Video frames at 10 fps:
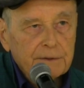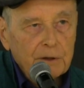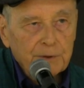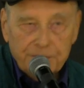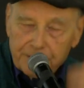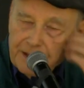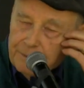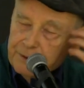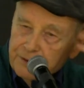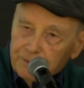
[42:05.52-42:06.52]
Almost like
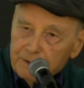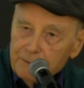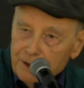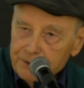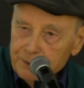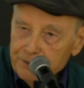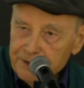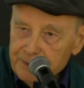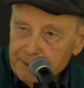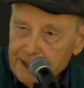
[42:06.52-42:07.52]
specific modules
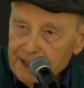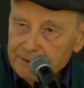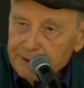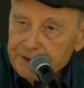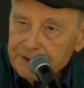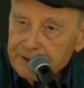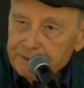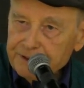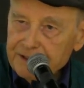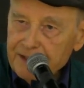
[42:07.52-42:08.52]
in the brain for these
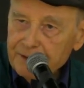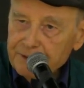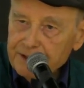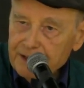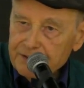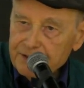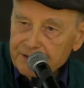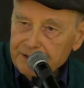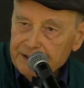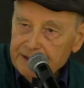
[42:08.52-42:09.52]
different kinds of
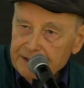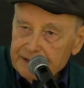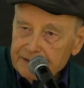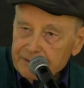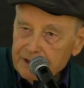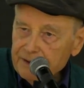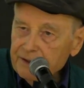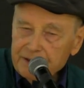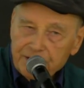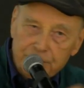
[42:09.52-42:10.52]
intelligence, rather
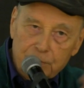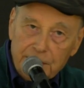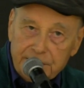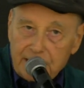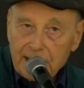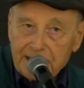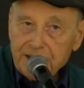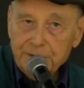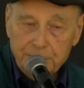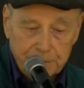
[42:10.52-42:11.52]
than just one
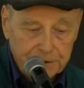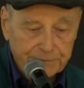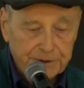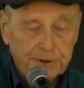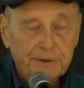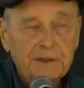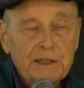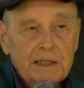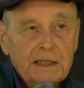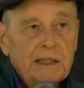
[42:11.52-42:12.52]
IQ. You know, so.
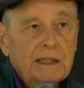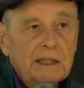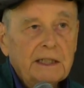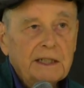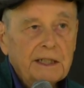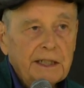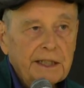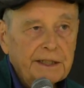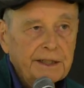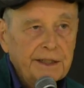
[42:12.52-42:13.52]

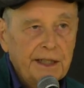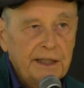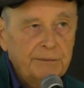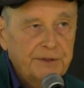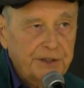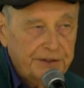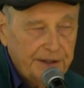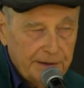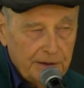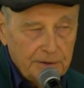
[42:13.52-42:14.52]
And I'm
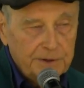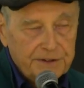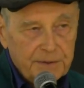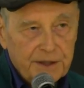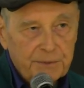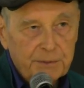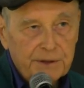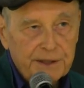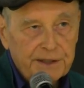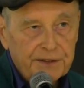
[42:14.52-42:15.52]
suggesting, along with some other people,
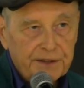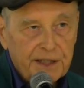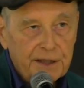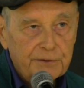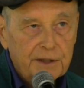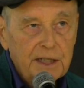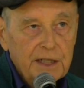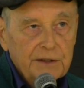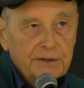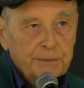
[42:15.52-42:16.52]
that there's a kind of a
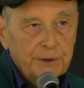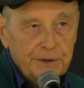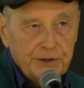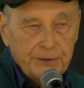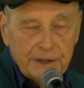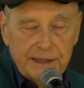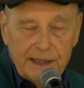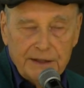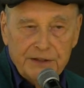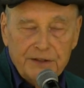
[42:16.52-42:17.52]
spiritual
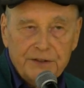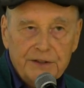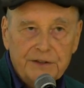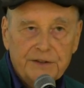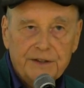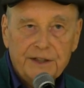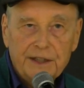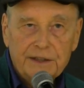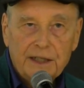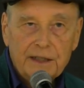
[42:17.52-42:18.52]
intelligence, is the
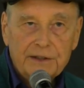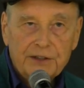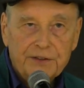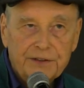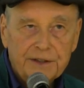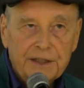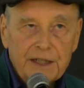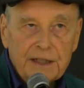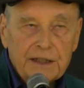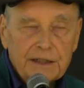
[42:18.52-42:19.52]
intelligence that
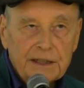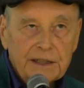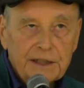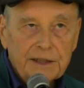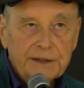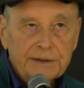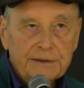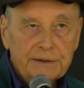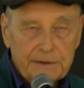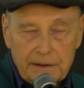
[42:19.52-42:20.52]

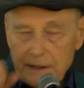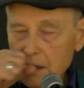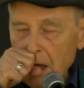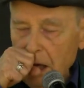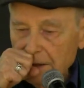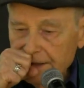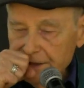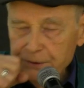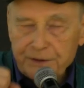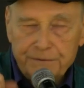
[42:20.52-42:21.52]

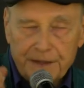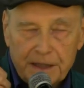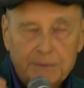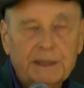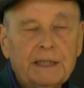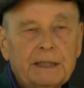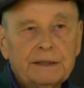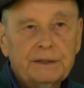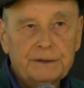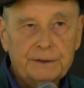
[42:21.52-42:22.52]
that you develop
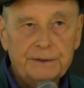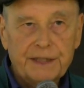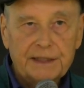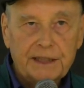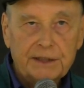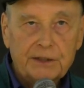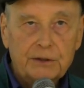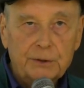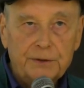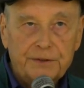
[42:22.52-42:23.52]
to that
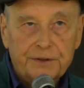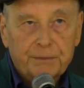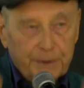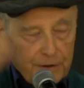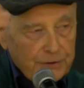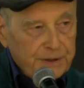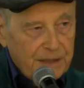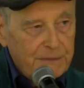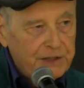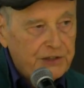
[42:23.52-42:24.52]
includes the spiritual
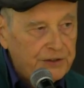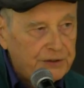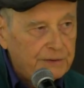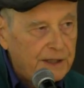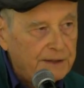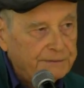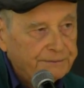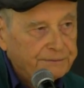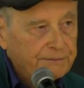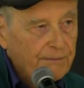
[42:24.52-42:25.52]
dimensions of life.
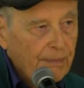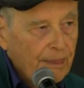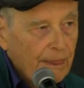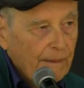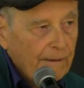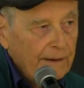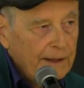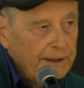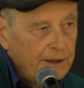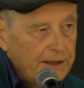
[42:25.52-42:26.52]

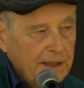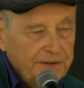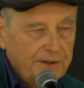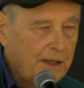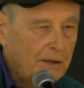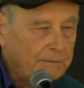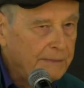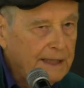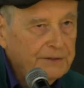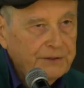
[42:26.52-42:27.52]
And not, see, our
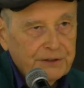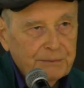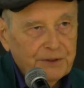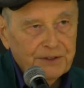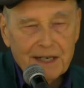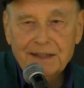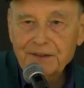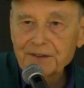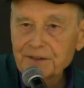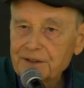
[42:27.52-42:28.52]
mainstream
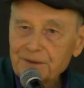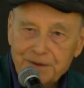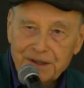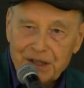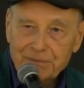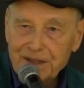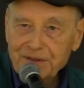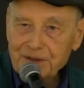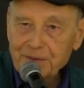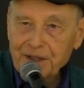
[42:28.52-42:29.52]
sciences, including our
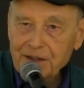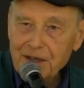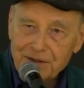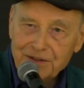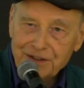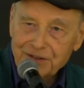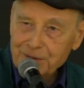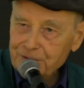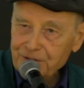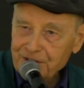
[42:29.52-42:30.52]
mainstream psychology and
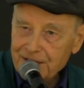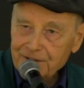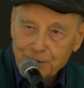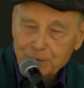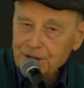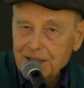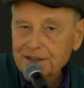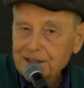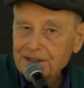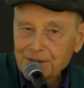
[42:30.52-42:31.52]
social science, do not
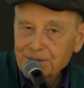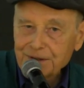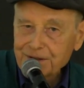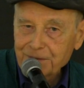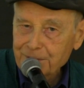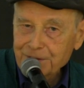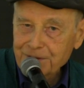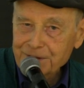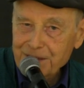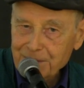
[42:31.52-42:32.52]
include the
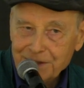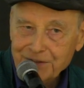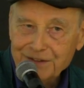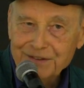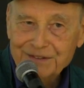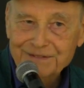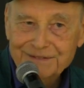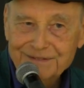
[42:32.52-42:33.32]
spiritual dimensions.